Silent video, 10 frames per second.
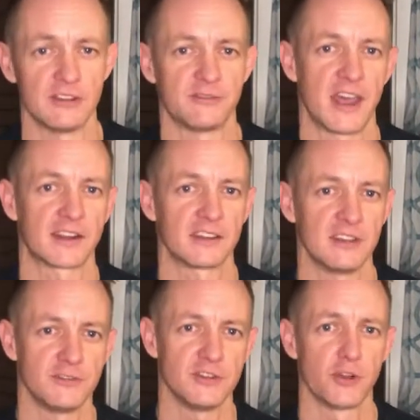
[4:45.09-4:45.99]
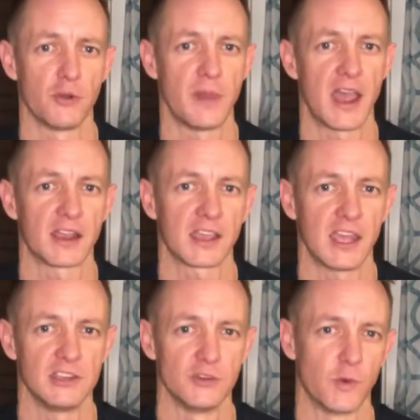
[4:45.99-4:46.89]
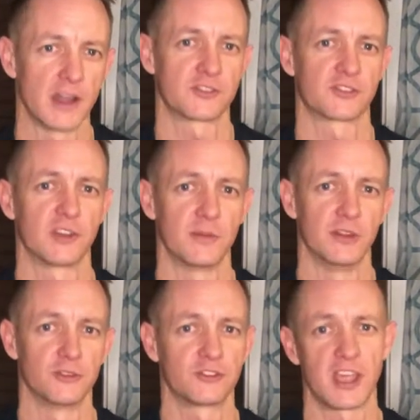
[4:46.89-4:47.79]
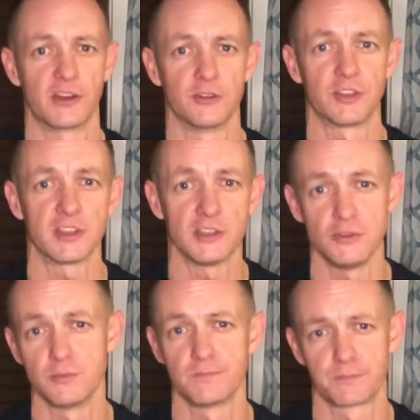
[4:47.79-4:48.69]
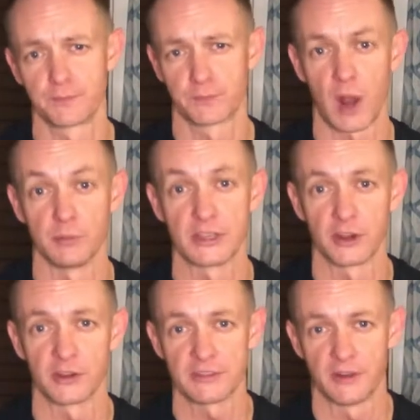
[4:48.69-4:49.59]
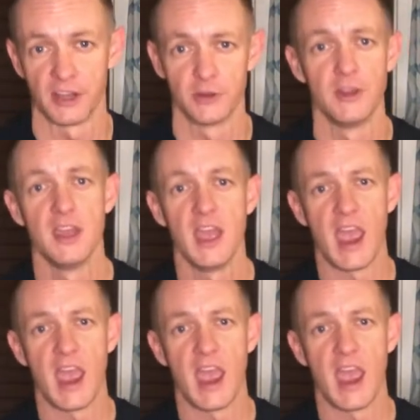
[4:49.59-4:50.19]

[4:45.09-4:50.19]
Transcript: In fact, if you go back and you watch some of those channels that you probably currently follow